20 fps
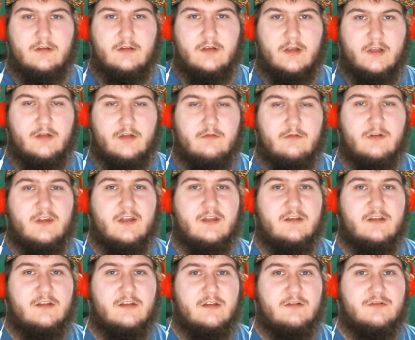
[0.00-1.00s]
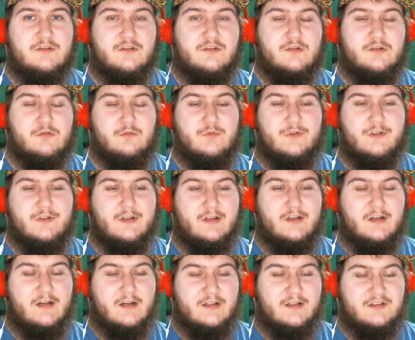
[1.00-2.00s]
Hello again, YouTube.
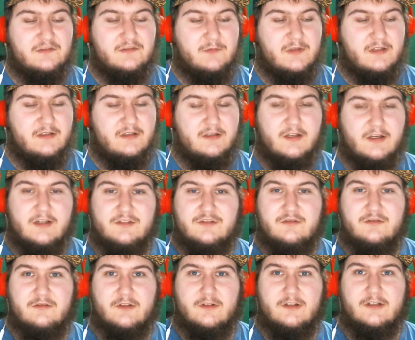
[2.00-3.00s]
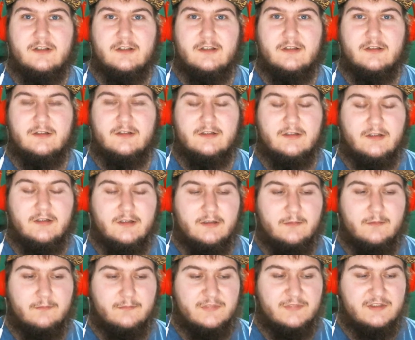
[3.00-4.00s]
Uh, it's been not too long
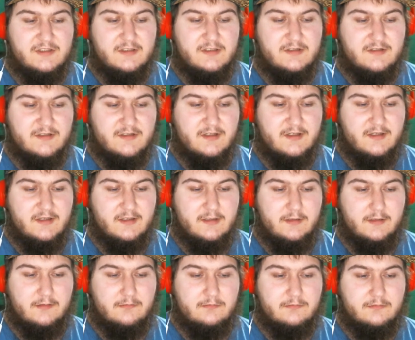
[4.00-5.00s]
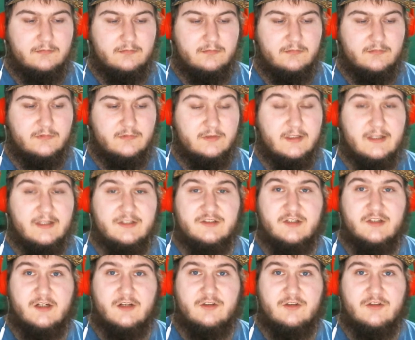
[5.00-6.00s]
um, since I last
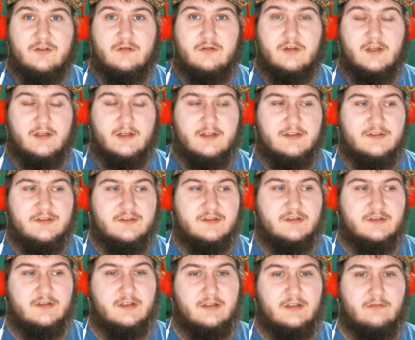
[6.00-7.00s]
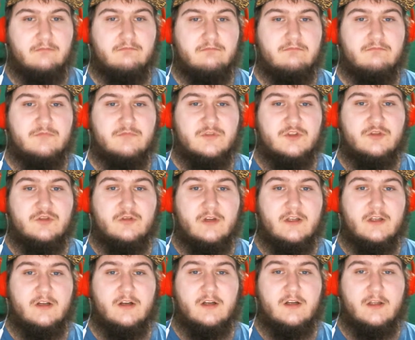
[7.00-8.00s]
talked to you guys, like
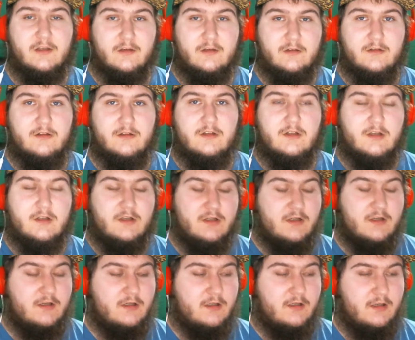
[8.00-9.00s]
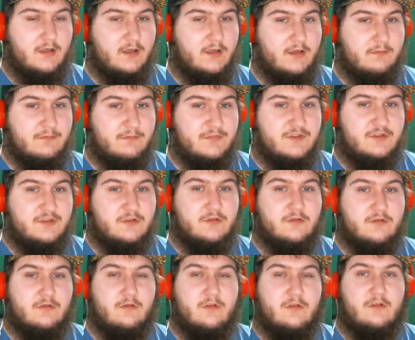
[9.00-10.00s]
straight on. Um,
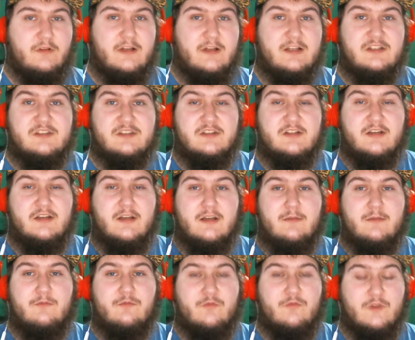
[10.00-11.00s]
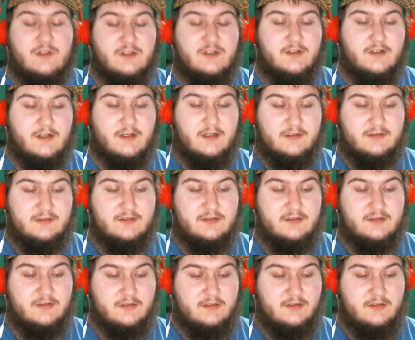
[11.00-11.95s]
so the last time we talked,